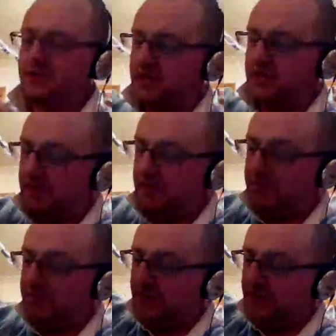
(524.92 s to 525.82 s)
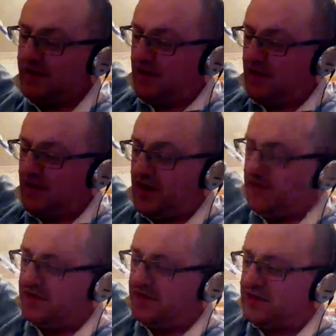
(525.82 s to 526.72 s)
to us again.
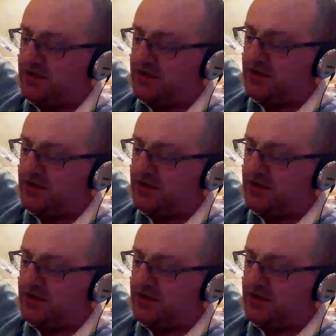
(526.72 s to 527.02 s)
Said